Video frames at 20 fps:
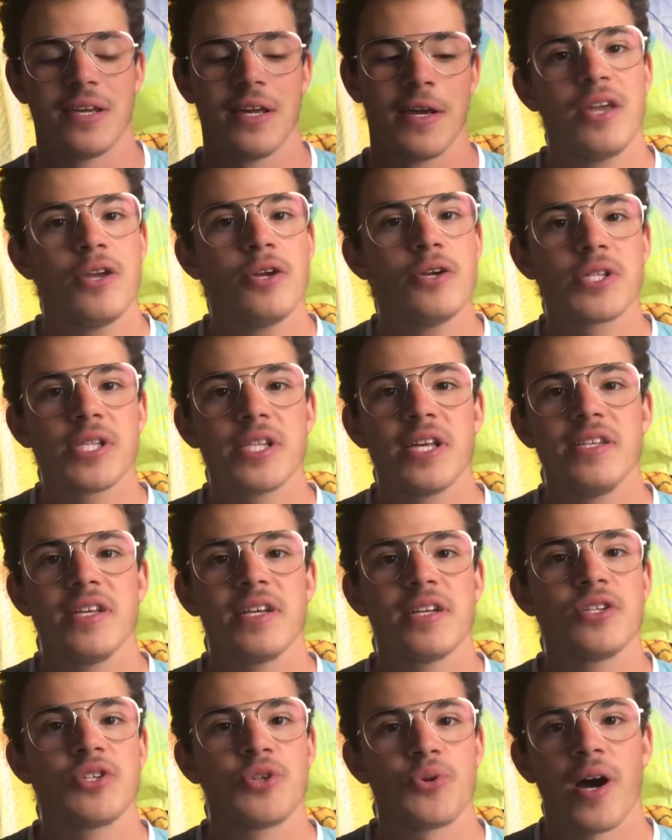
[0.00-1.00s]
I usually
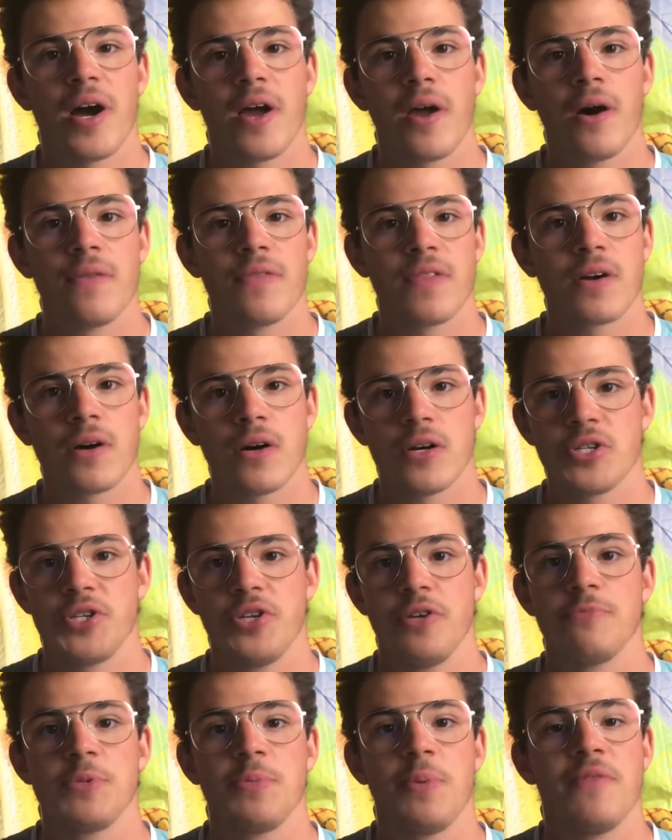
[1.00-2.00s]
didn't try on the
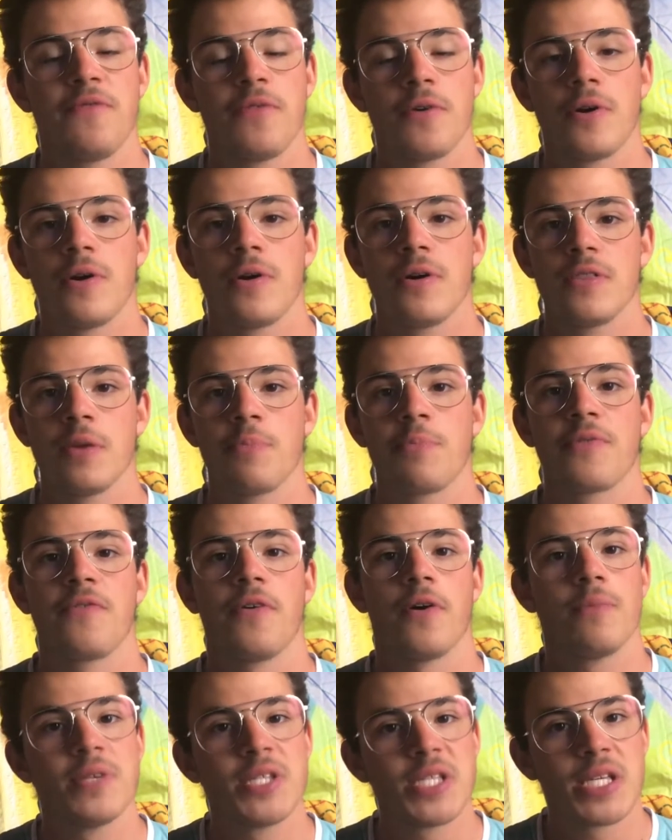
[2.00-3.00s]
costumes before the
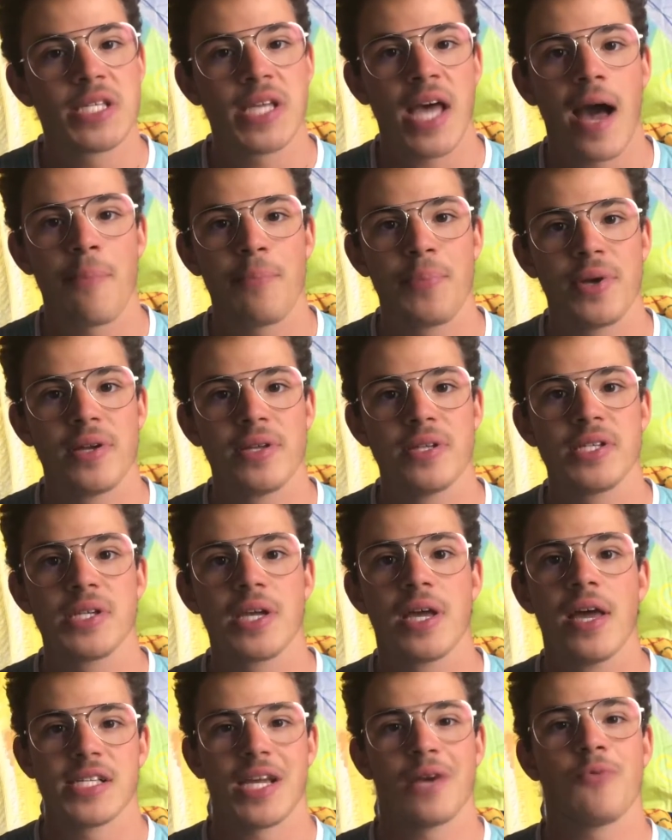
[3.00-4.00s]
performances happened
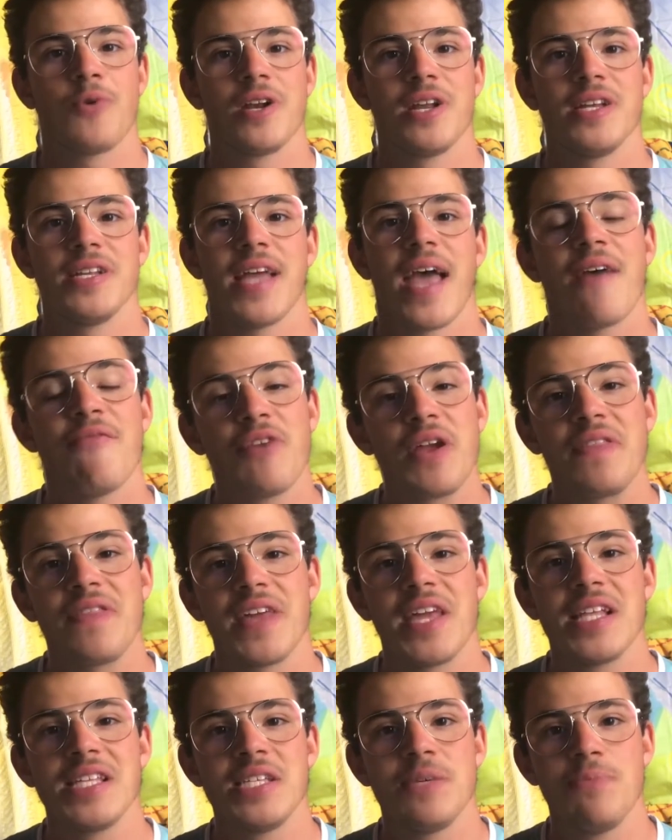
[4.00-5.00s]
because I wanted
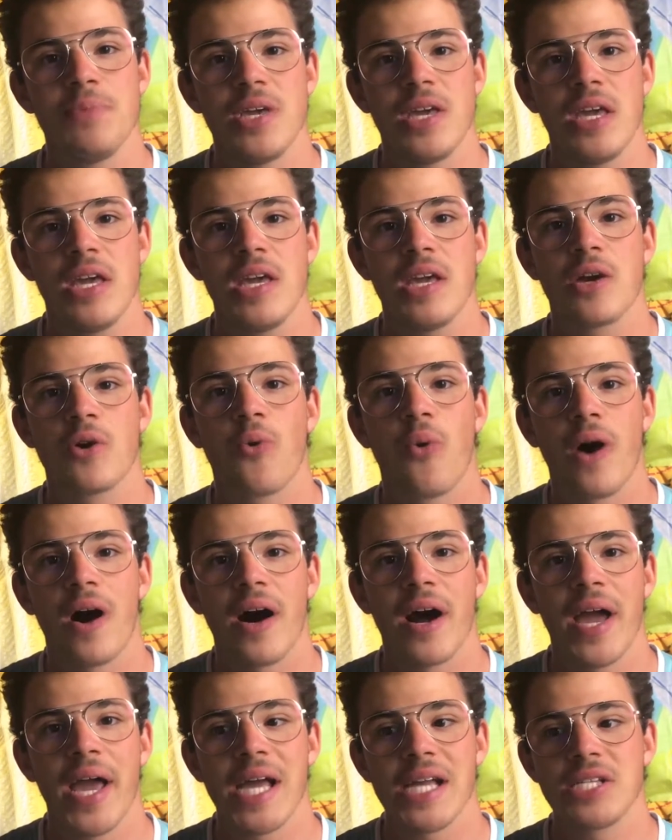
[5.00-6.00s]
everything to be
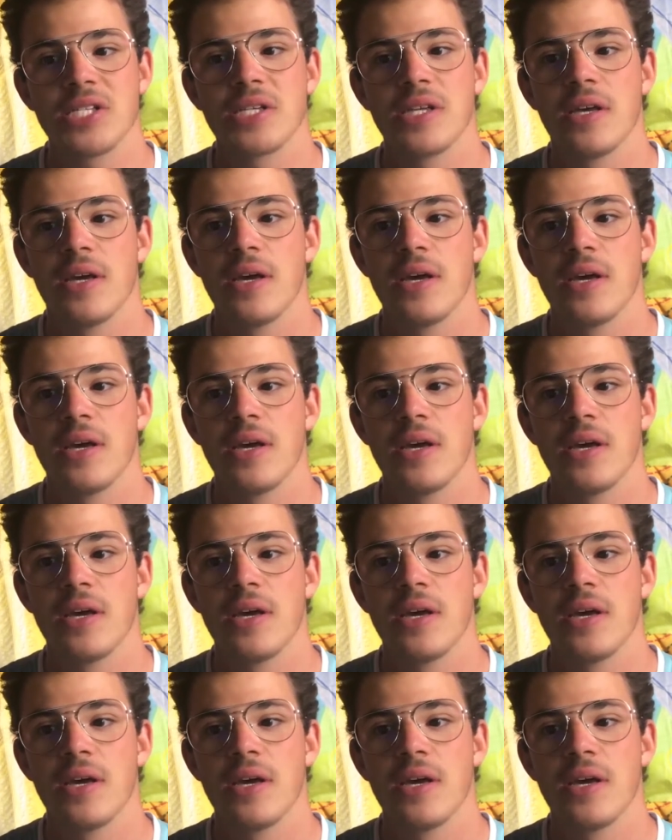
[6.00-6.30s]
quite